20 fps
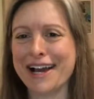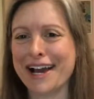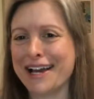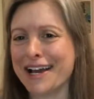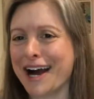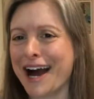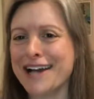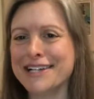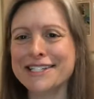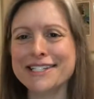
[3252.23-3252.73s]

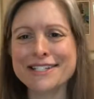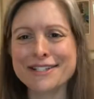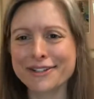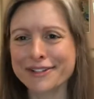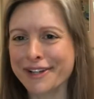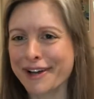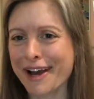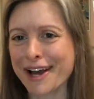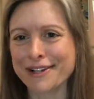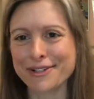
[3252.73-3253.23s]
I still
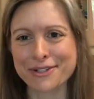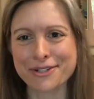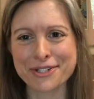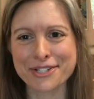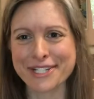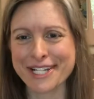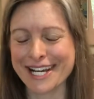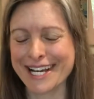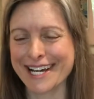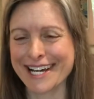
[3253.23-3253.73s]
don't
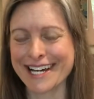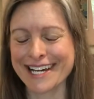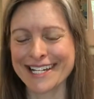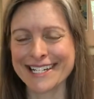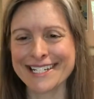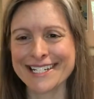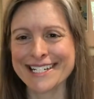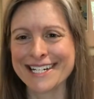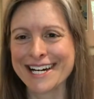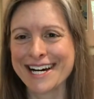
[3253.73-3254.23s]

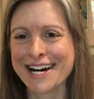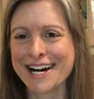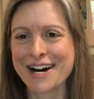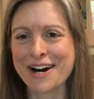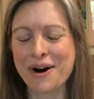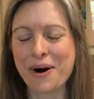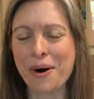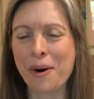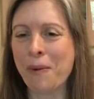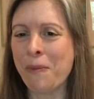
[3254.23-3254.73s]
understand
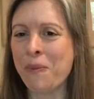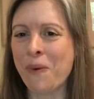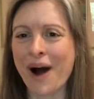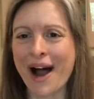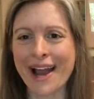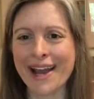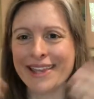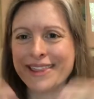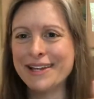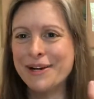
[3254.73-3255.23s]

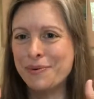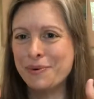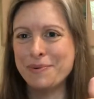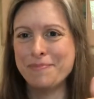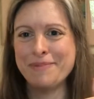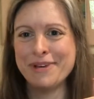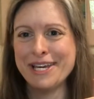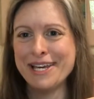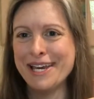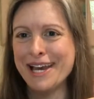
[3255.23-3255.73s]
why there would
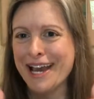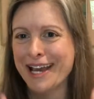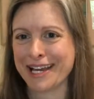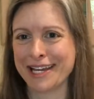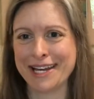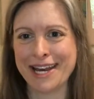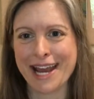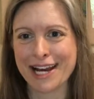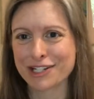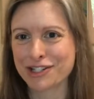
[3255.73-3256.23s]
be a
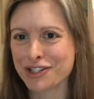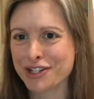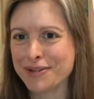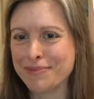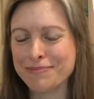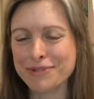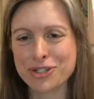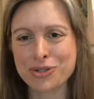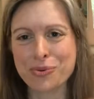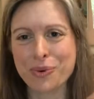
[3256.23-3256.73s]
connection
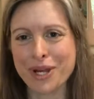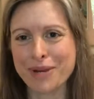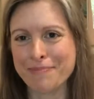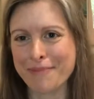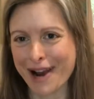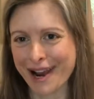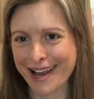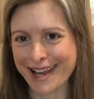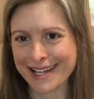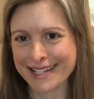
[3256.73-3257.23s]
between
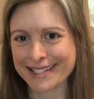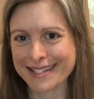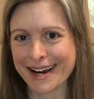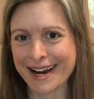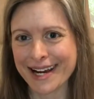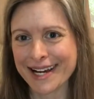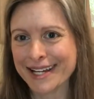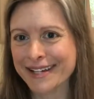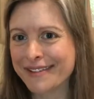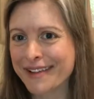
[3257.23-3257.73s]
my
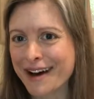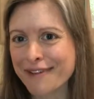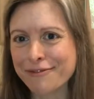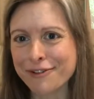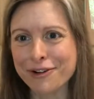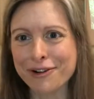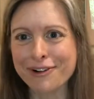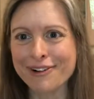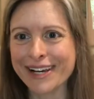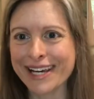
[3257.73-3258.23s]
anxiety
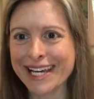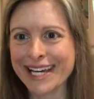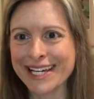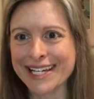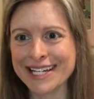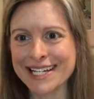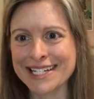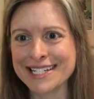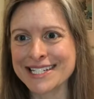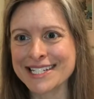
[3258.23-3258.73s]
level
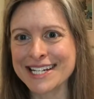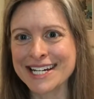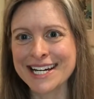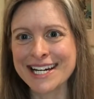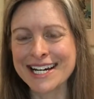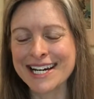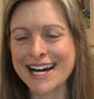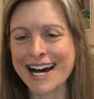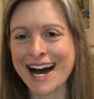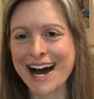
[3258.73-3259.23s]
and
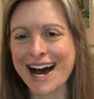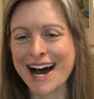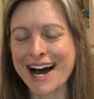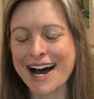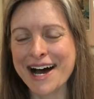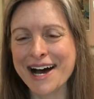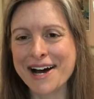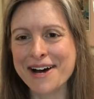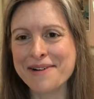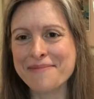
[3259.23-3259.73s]

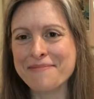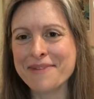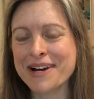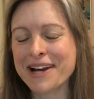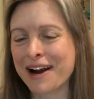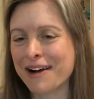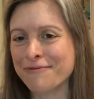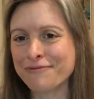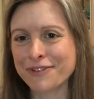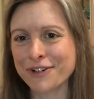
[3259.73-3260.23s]

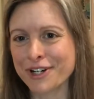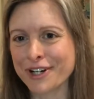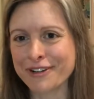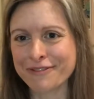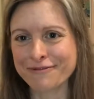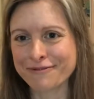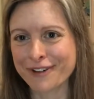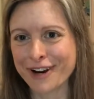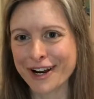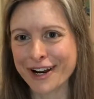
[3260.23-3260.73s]
comfort in
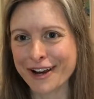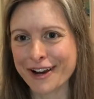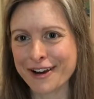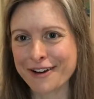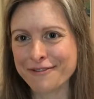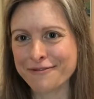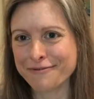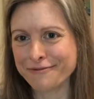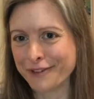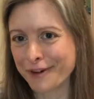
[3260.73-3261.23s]
front of
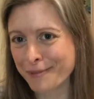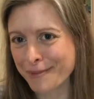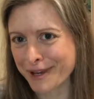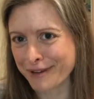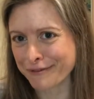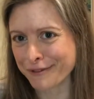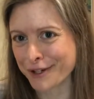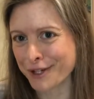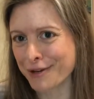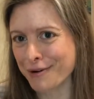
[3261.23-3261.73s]
filming
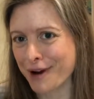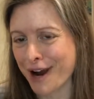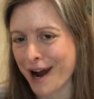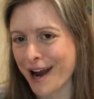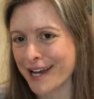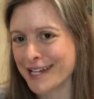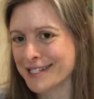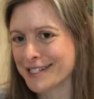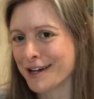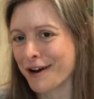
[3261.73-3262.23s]
for you
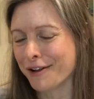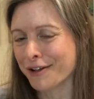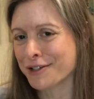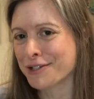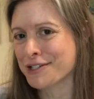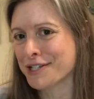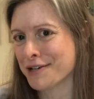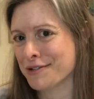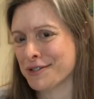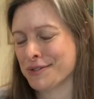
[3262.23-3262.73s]
guys. Y'all are
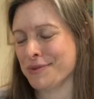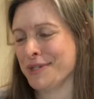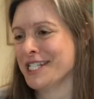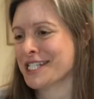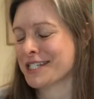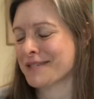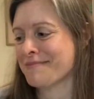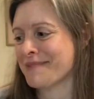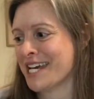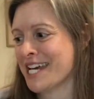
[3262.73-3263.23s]
so sweet
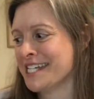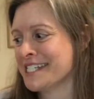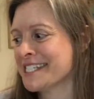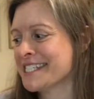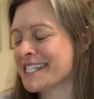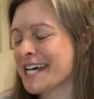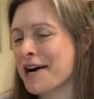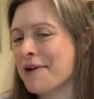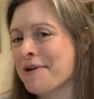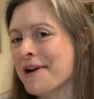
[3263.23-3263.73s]
to me.
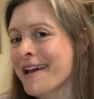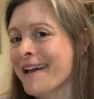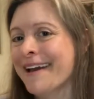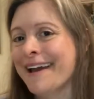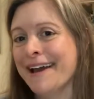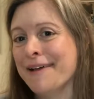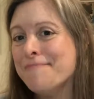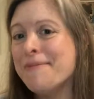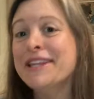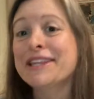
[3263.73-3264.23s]
So,
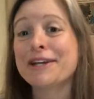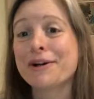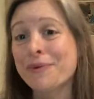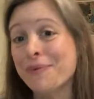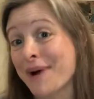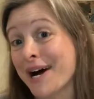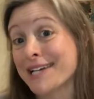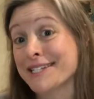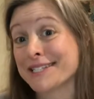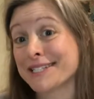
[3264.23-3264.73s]
but there
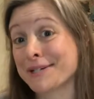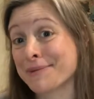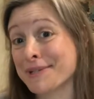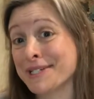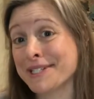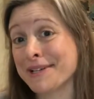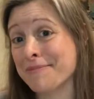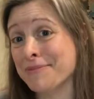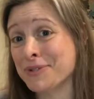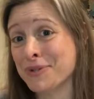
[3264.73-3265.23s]
was
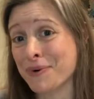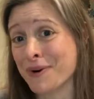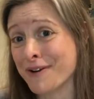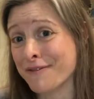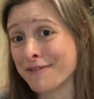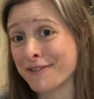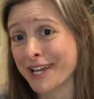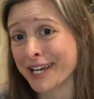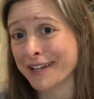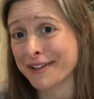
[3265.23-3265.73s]
some sort of
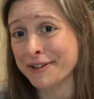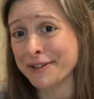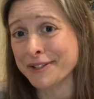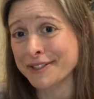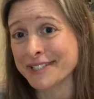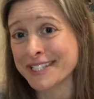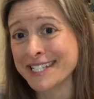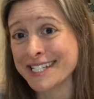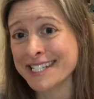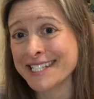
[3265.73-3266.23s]
like a little
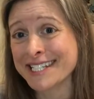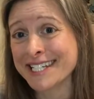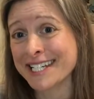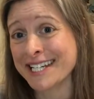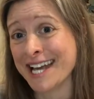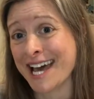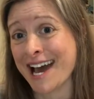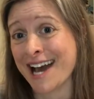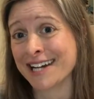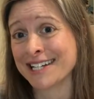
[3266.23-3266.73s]

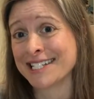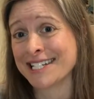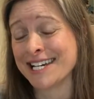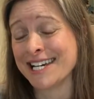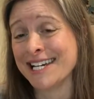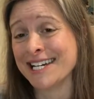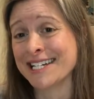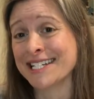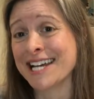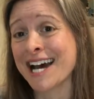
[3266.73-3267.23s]
disconnect,
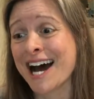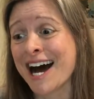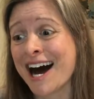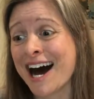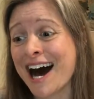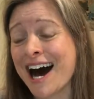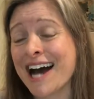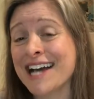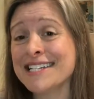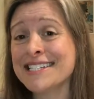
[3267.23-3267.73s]
and
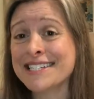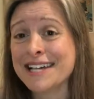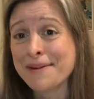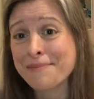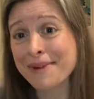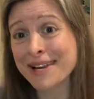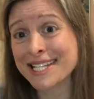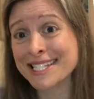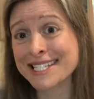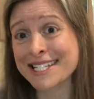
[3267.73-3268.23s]
I set
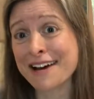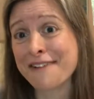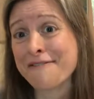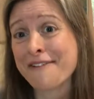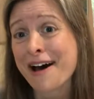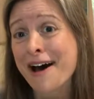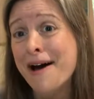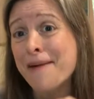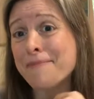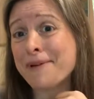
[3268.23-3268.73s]
my stuff
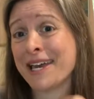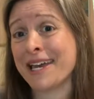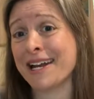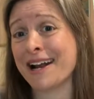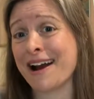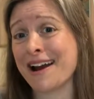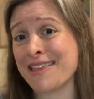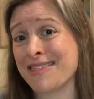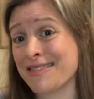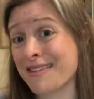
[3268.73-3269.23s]
up and
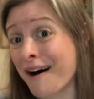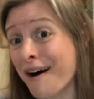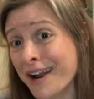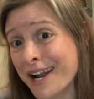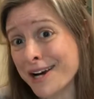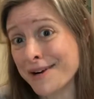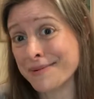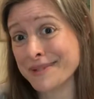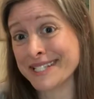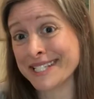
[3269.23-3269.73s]
I thought
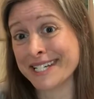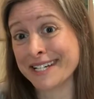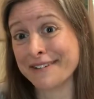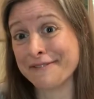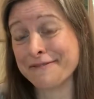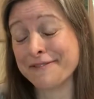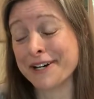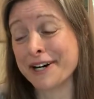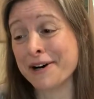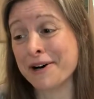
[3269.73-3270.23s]
I was gonna
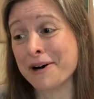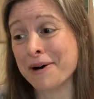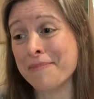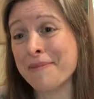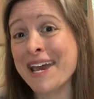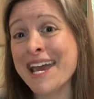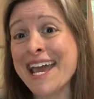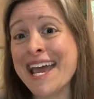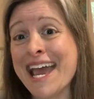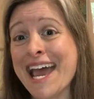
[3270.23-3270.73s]
film,
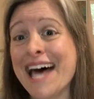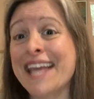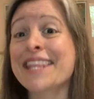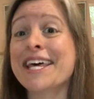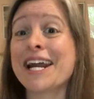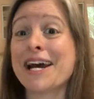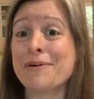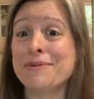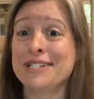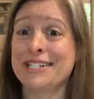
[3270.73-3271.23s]
and then
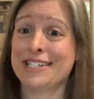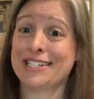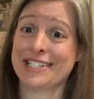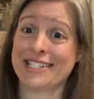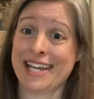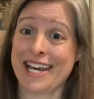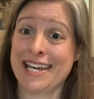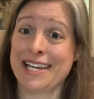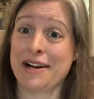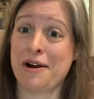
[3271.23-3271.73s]
I would just
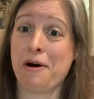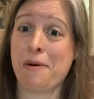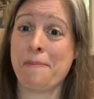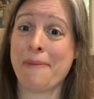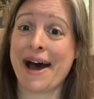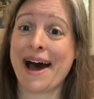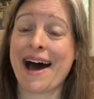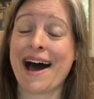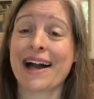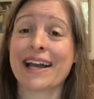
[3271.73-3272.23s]
take it all
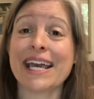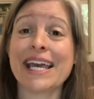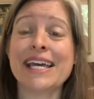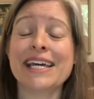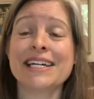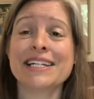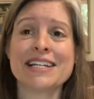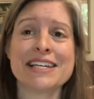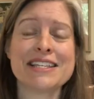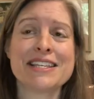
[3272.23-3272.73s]
back.
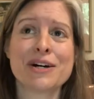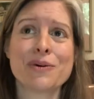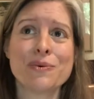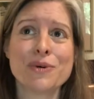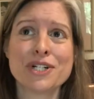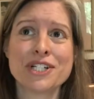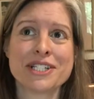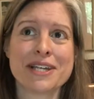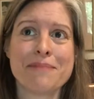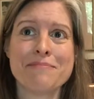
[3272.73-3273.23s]
And there were
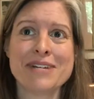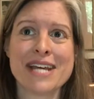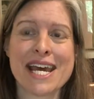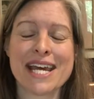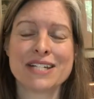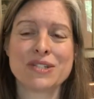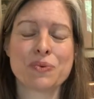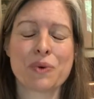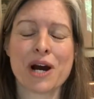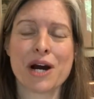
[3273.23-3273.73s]
some
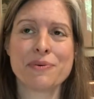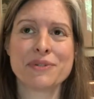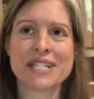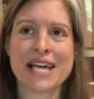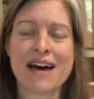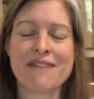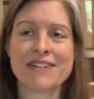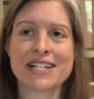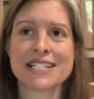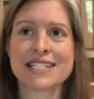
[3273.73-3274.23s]
days where I was
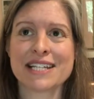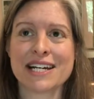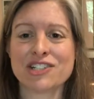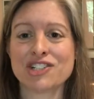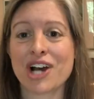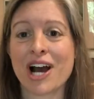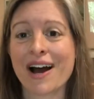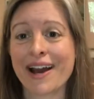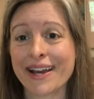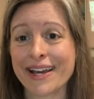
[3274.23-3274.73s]
having such
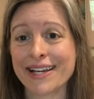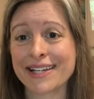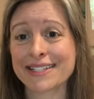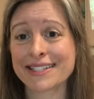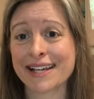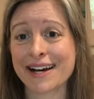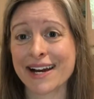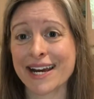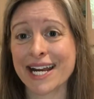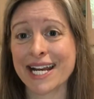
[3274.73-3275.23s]
high
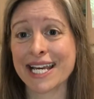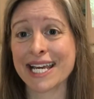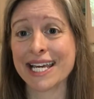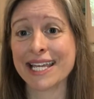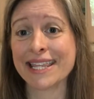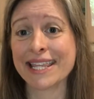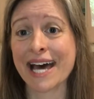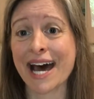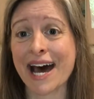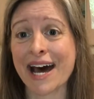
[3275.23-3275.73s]
anxiety
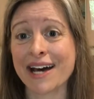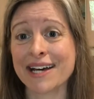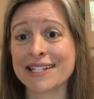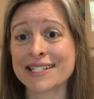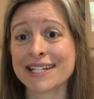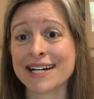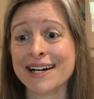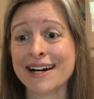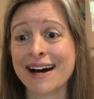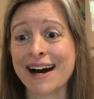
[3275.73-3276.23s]
that
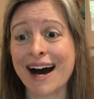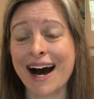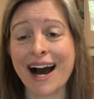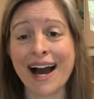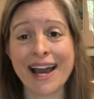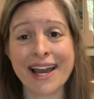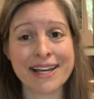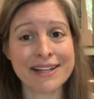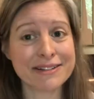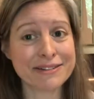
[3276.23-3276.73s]

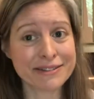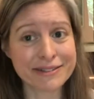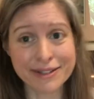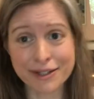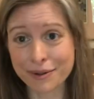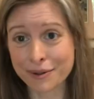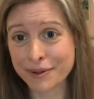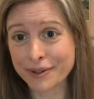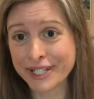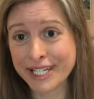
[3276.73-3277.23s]
I
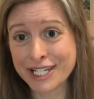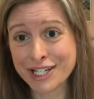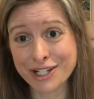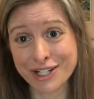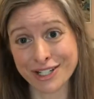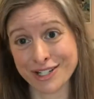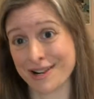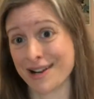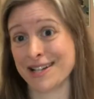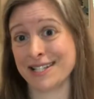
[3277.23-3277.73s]
literally
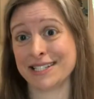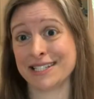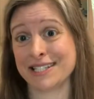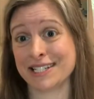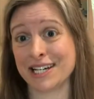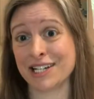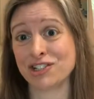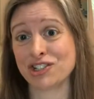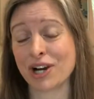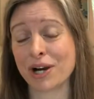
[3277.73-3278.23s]
could not
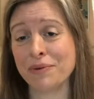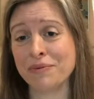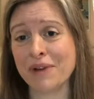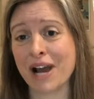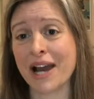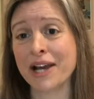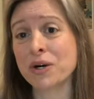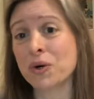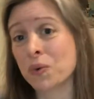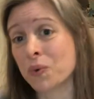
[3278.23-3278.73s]
stitch.
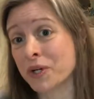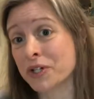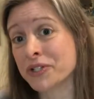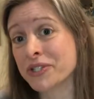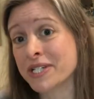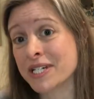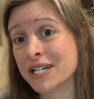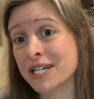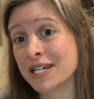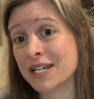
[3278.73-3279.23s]
I
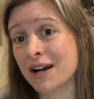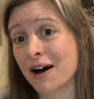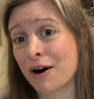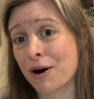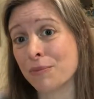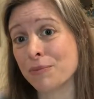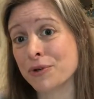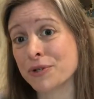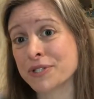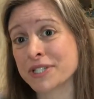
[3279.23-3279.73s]
quilted
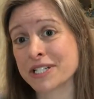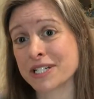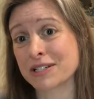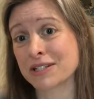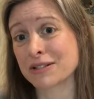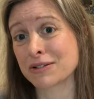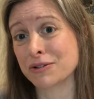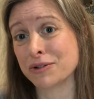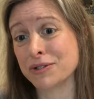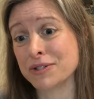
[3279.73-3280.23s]
almost
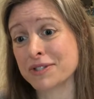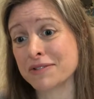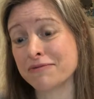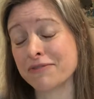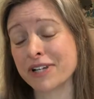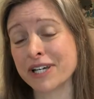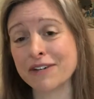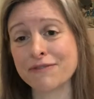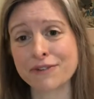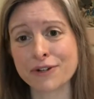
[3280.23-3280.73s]

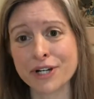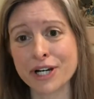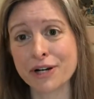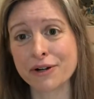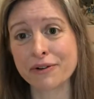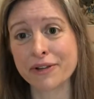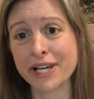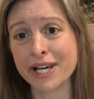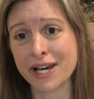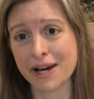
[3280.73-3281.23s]
exclusively for
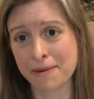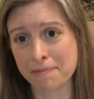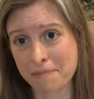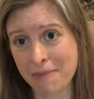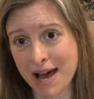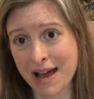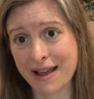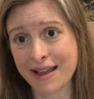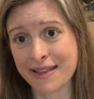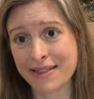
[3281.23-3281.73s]
nearly a
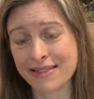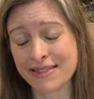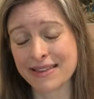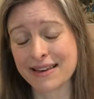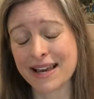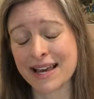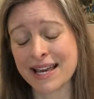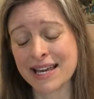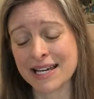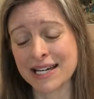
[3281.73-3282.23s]
month,
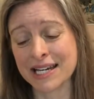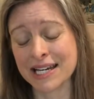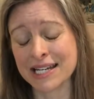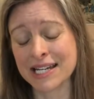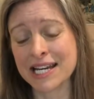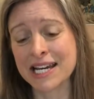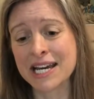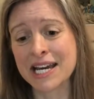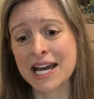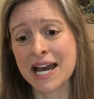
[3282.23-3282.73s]
and
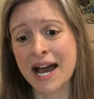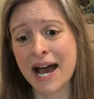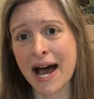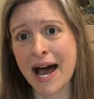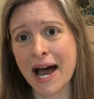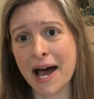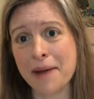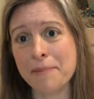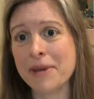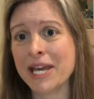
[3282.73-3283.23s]

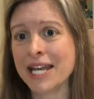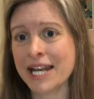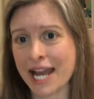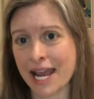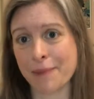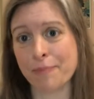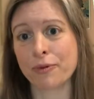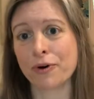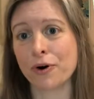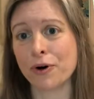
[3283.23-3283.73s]
in
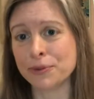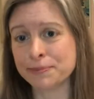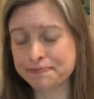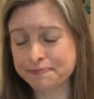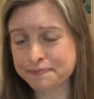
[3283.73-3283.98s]
April.